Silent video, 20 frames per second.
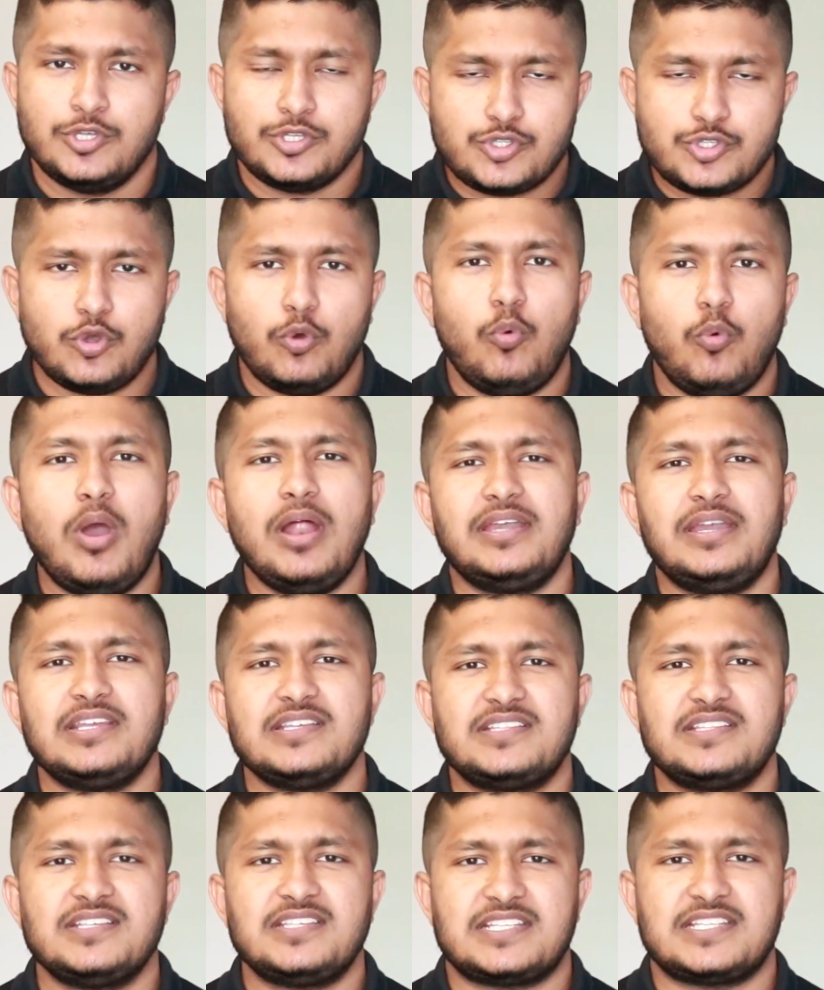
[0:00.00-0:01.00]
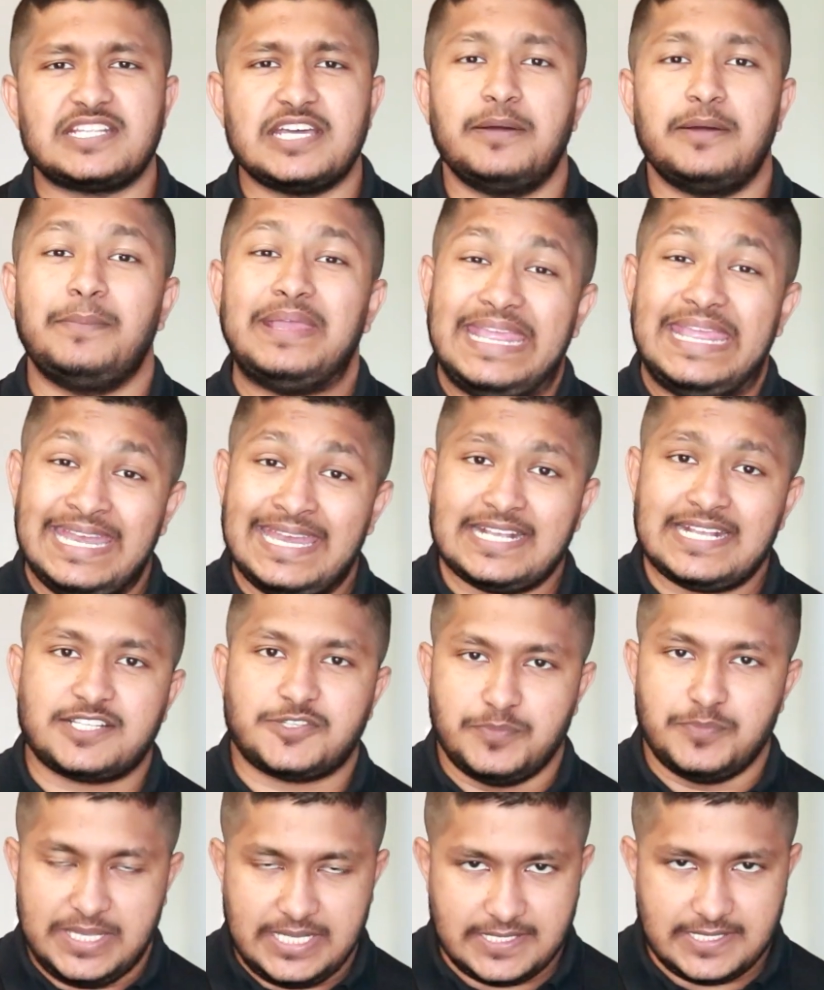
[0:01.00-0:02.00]
So what does this term
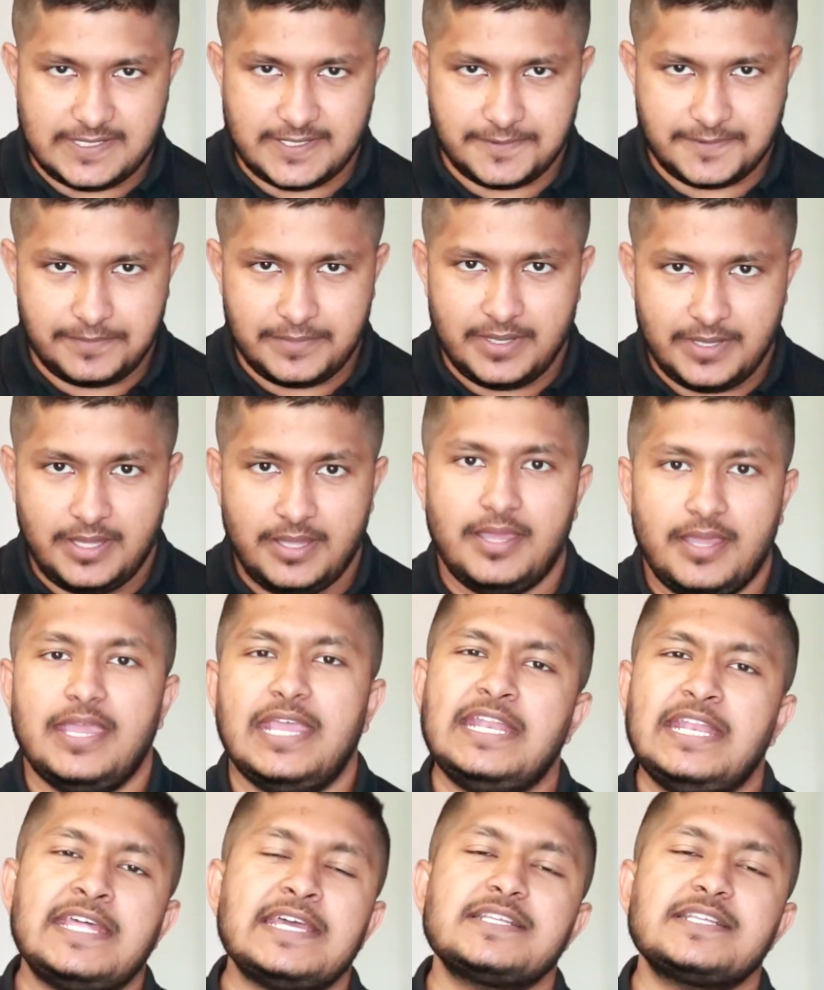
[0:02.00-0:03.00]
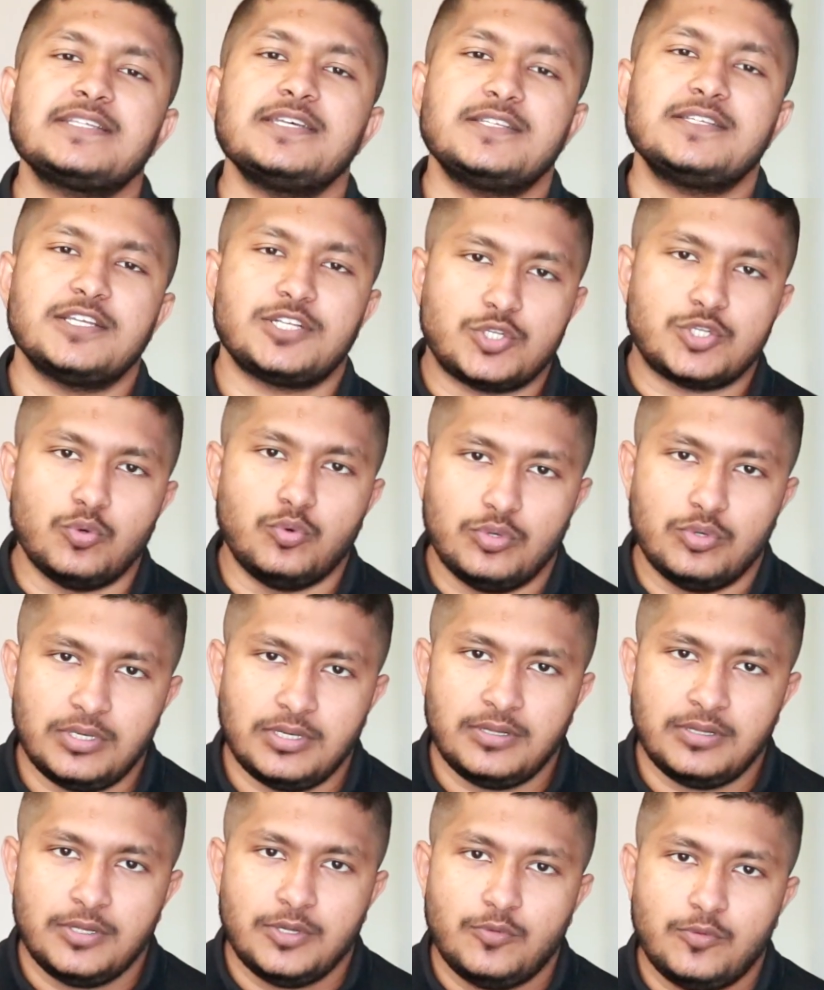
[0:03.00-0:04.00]
index means? Index is a tool
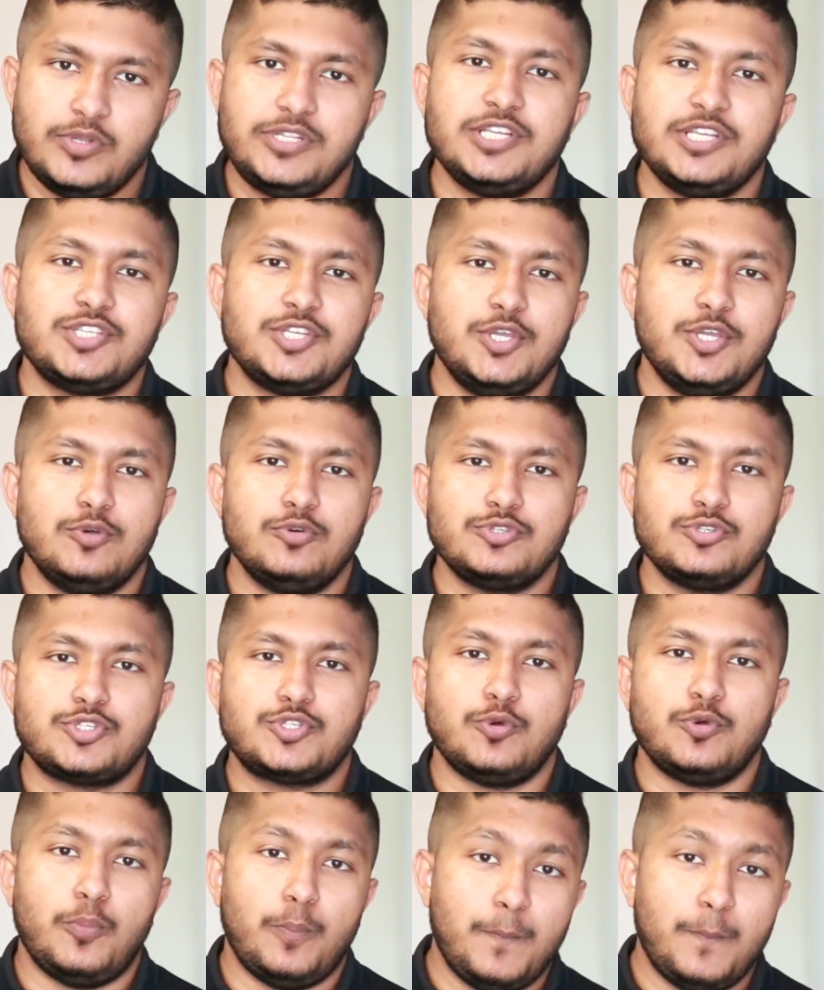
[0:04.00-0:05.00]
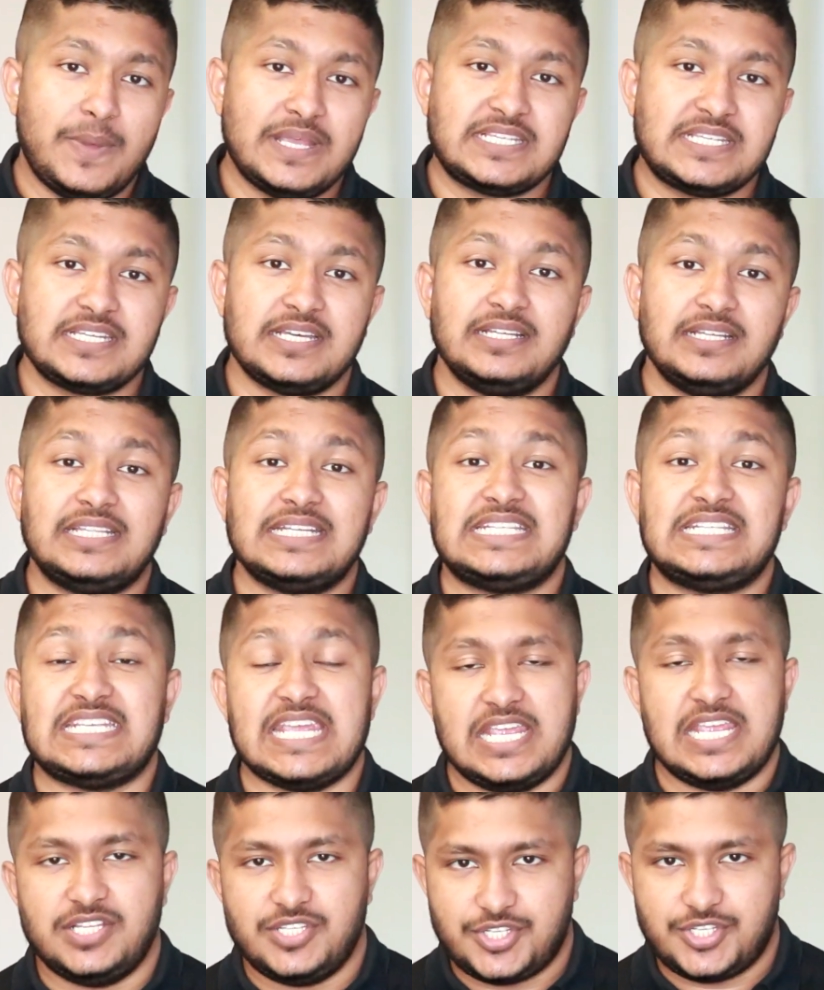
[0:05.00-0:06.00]
which is used to measure the
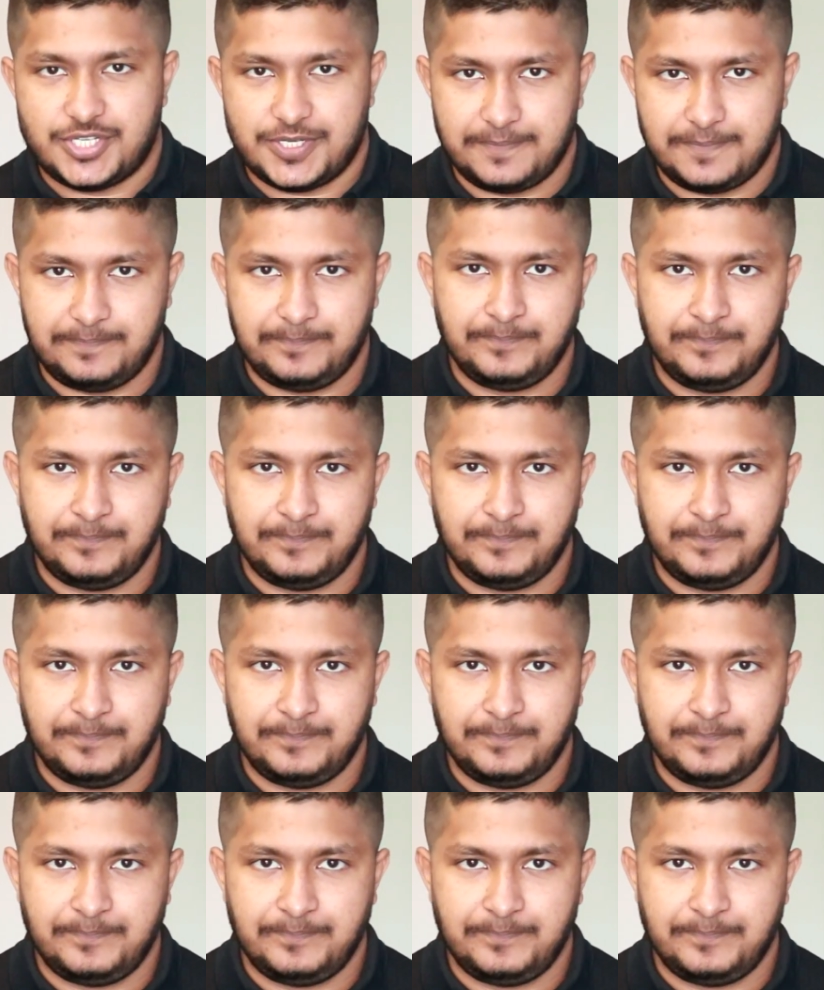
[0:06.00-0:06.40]
change.